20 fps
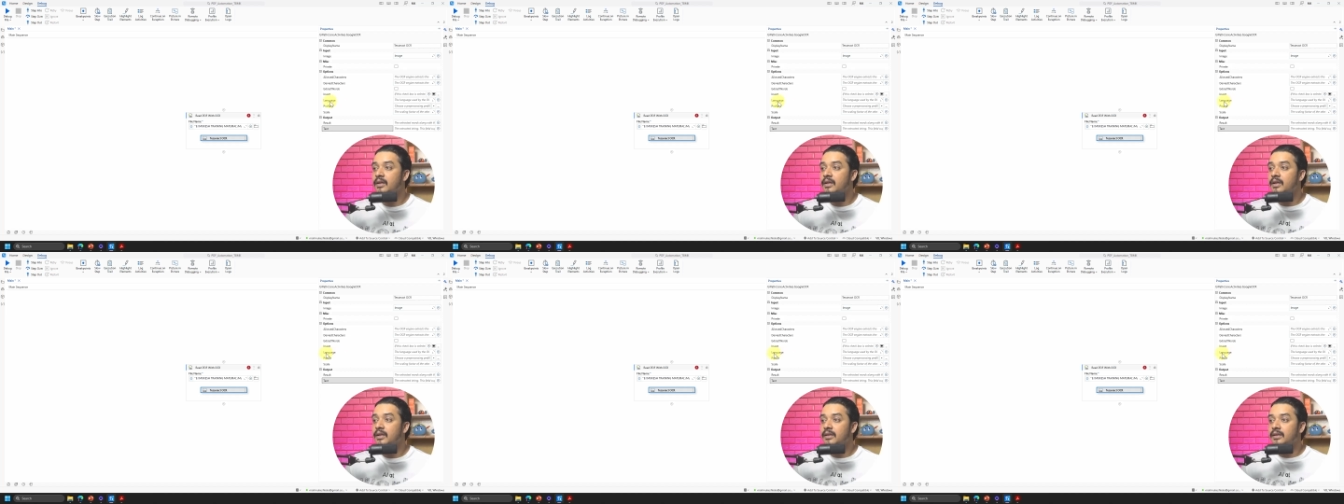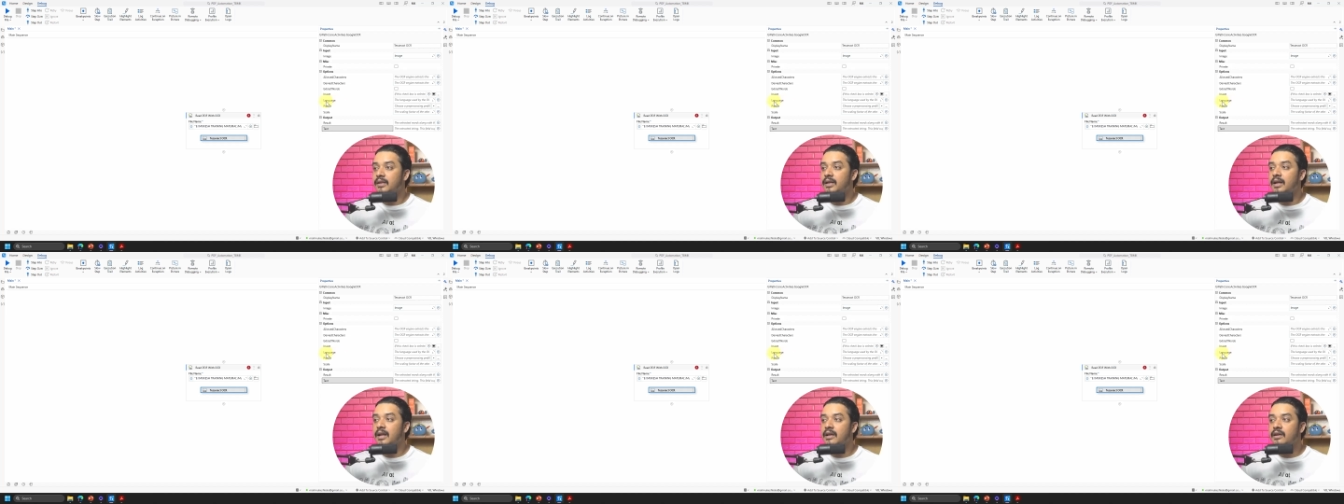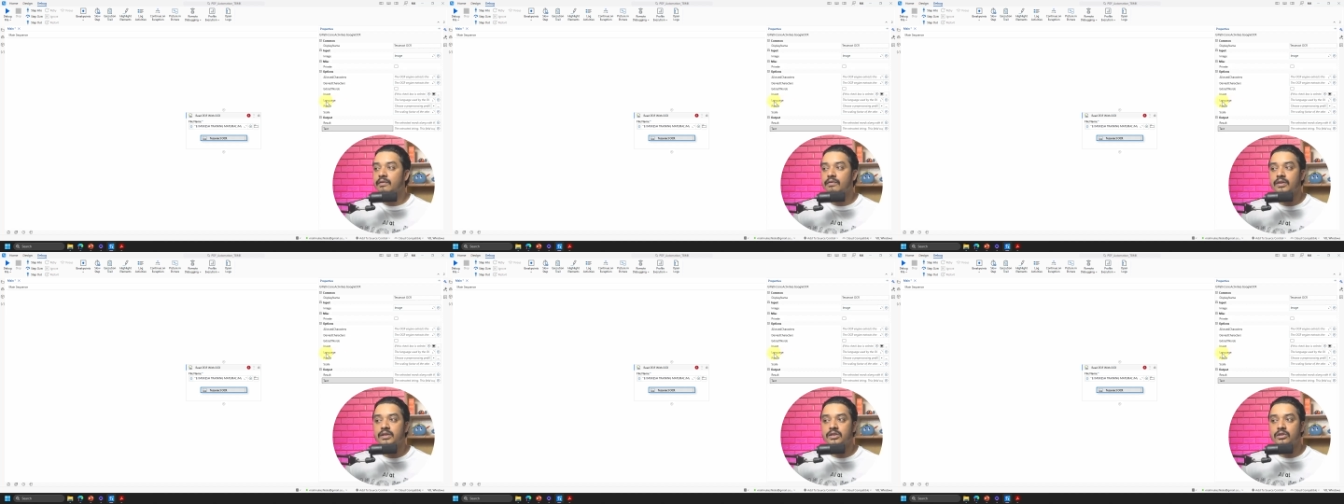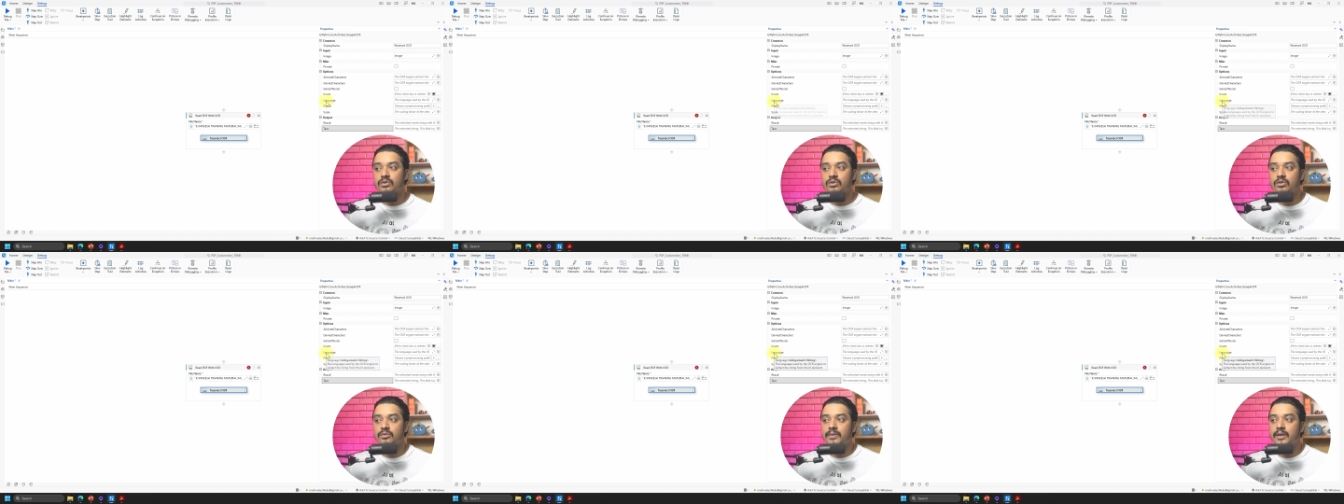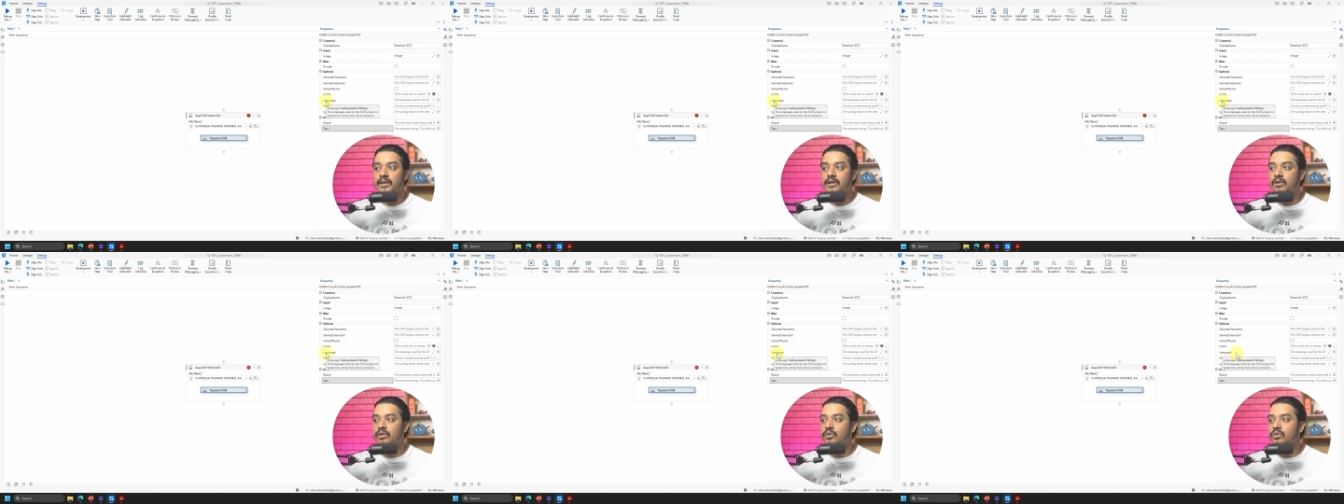The language used
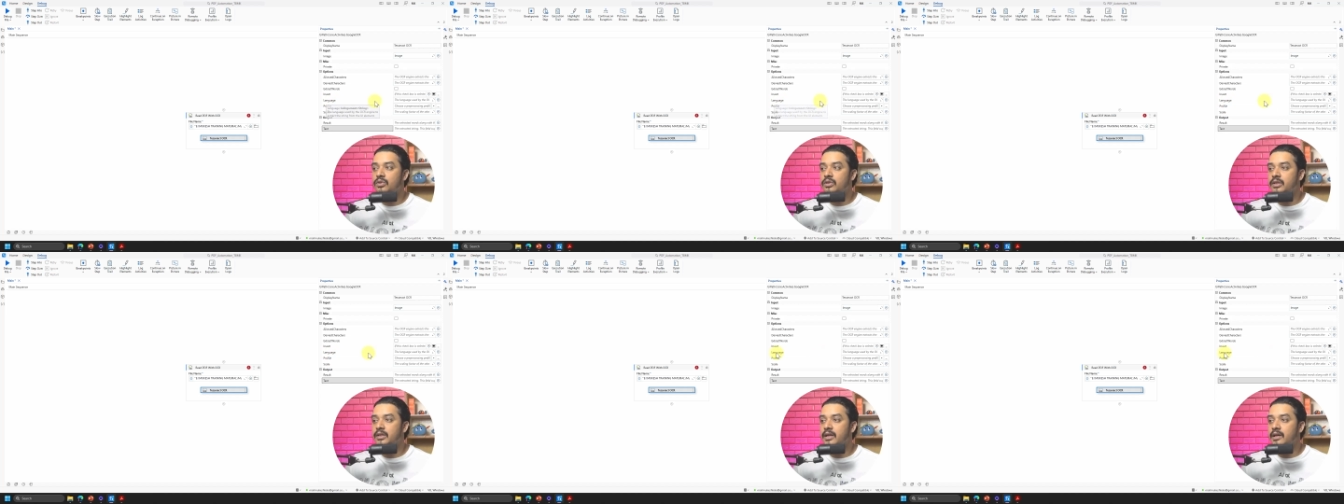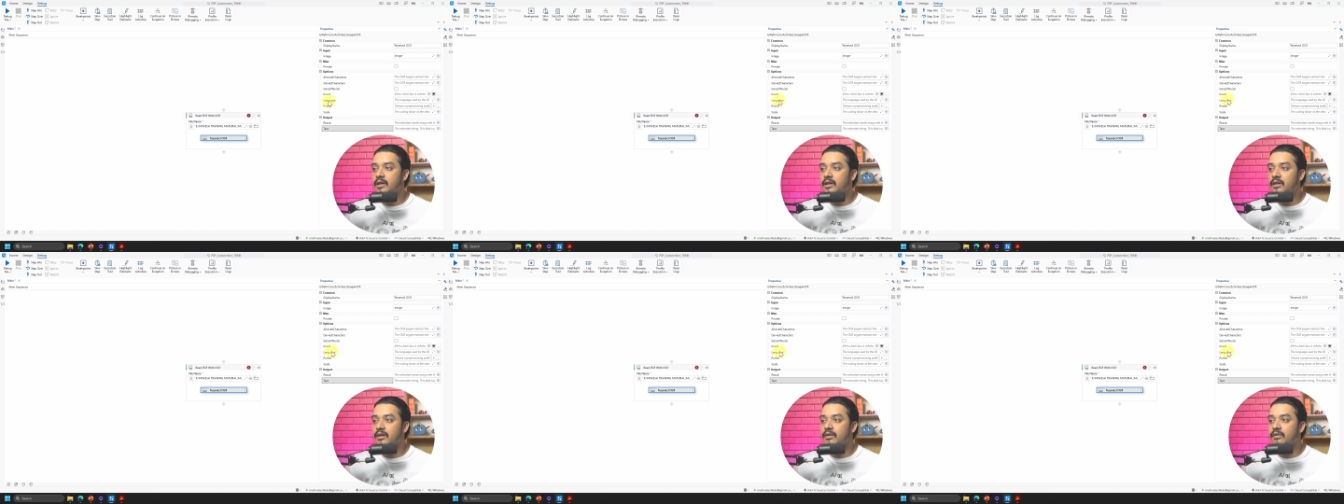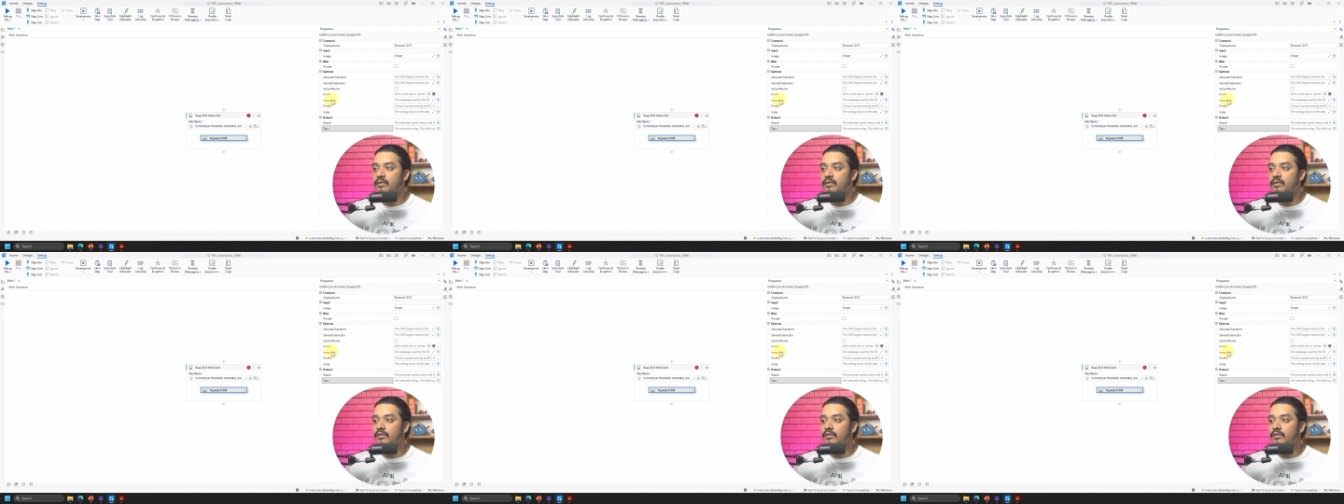by the OCR,